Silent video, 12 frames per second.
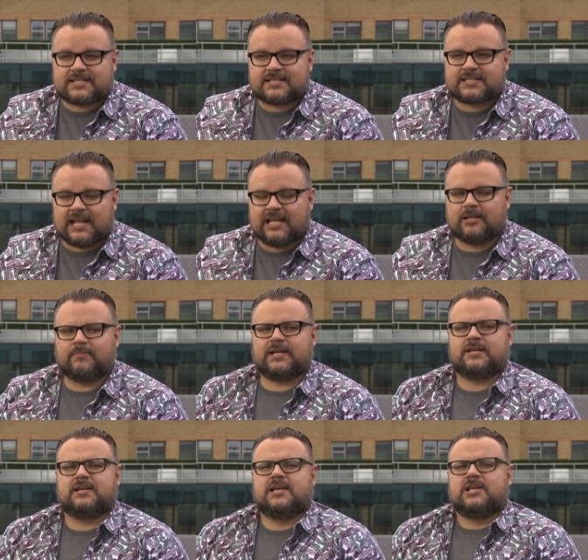sure. a little
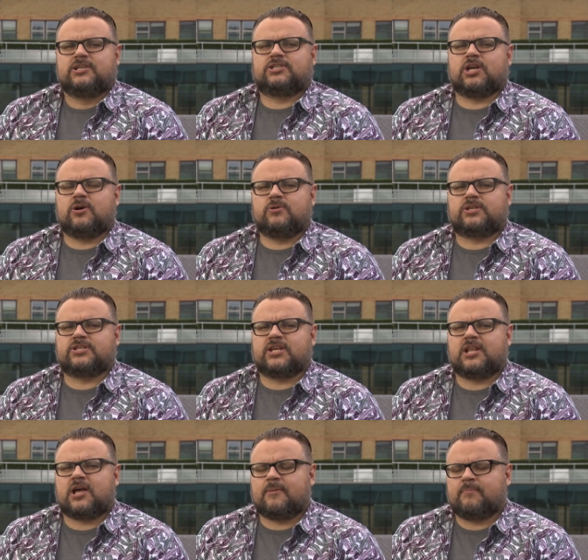bit. Yeah. So there's
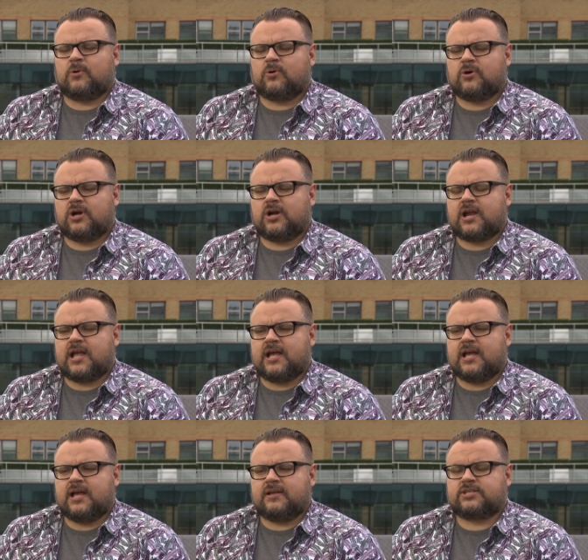a lot more
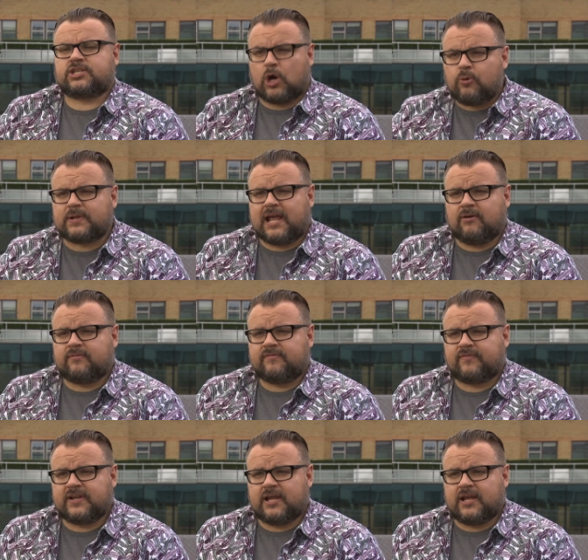uh, scope now for